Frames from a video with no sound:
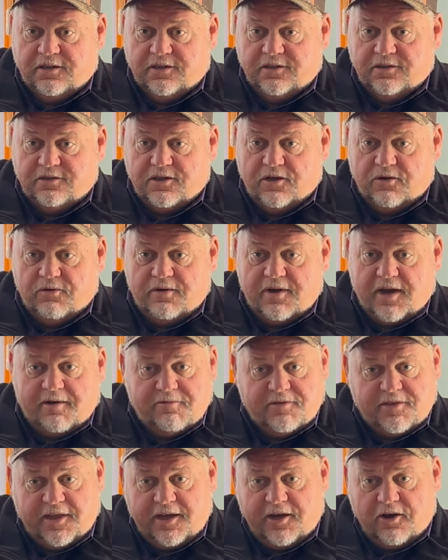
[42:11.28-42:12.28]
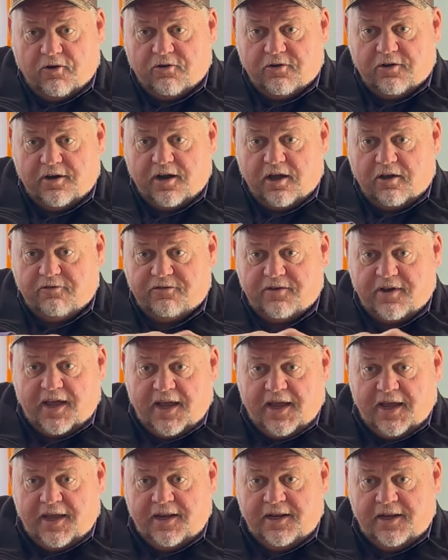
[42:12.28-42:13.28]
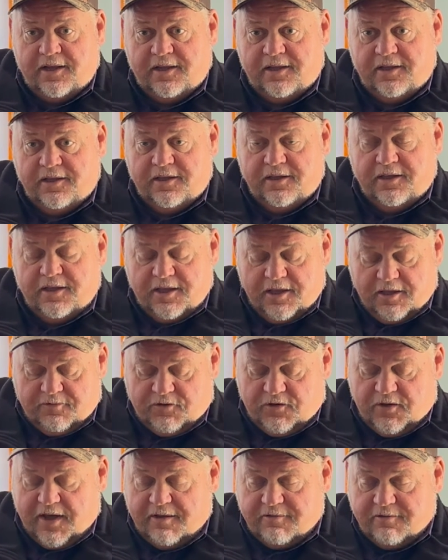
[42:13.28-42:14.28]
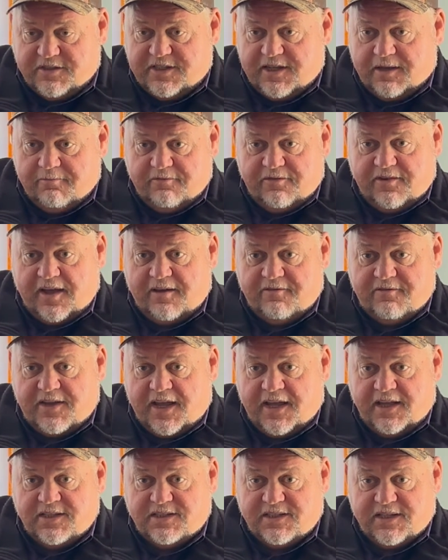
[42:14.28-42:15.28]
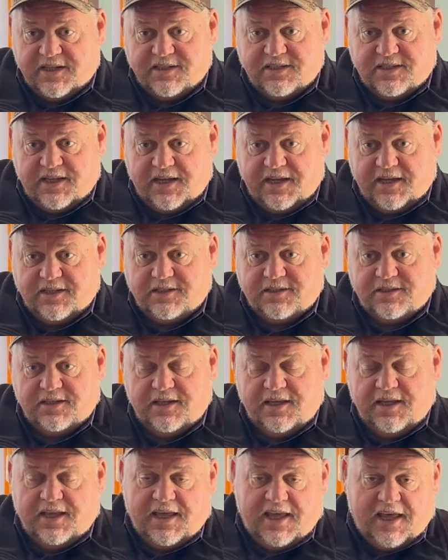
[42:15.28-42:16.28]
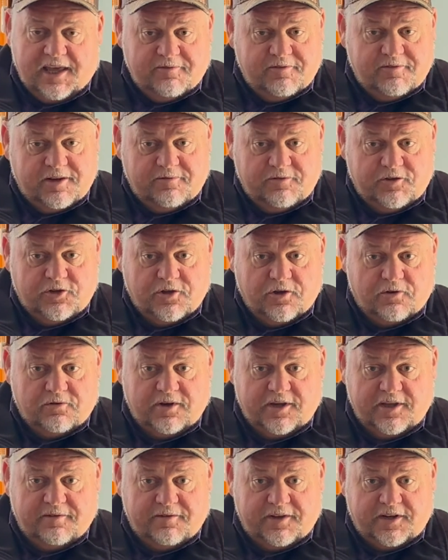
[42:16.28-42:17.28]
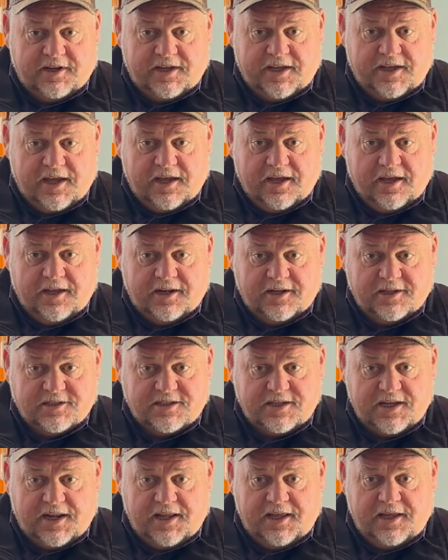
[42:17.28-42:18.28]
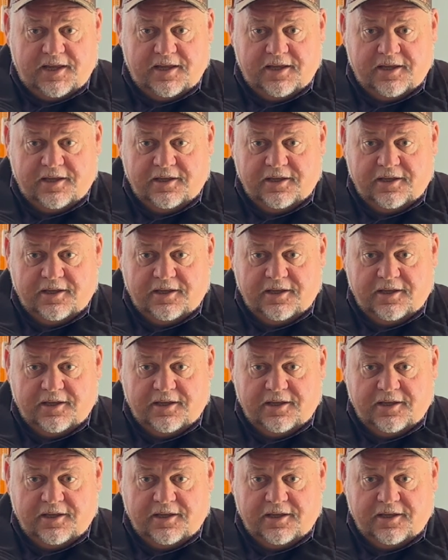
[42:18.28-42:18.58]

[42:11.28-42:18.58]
So everything ordered offline, if you have 75966, even if you don't live in the city,